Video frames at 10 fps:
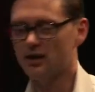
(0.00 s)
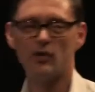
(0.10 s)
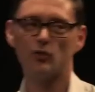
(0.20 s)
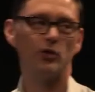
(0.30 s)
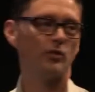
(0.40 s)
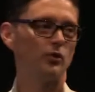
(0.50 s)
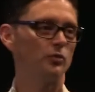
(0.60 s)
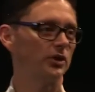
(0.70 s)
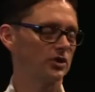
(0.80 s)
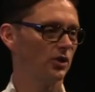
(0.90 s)
I haven't got enough
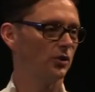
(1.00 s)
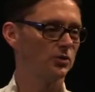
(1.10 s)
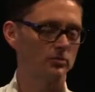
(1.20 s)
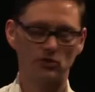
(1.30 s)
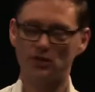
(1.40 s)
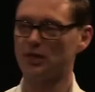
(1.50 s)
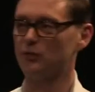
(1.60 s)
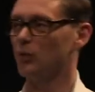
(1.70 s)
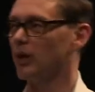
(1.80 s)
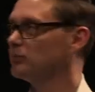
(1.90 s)
Rubik's Cubes to give
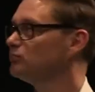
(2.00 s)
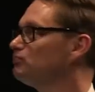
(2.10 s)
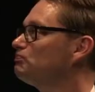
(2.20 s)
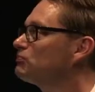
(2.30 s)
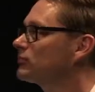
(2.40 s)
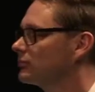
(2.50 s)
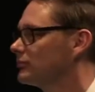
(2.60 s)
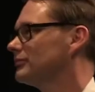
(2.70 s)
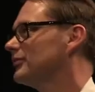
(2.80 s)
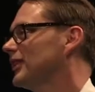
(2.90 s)
away,
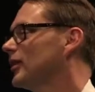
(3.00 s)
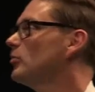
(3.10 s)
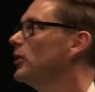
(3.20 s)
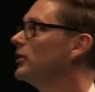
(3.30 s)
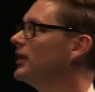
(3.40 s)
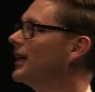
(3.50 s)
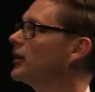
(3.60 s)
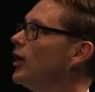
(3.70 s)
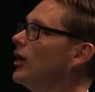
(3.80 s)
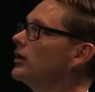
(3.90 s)
but you can get
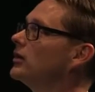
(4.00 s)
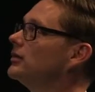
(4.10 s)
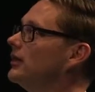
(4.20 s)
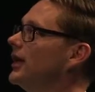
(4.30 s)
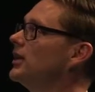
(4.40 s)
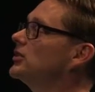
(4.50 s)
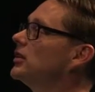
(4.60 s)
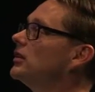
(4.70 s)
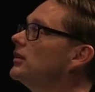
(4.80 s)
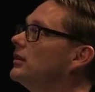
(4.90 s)
a hug later.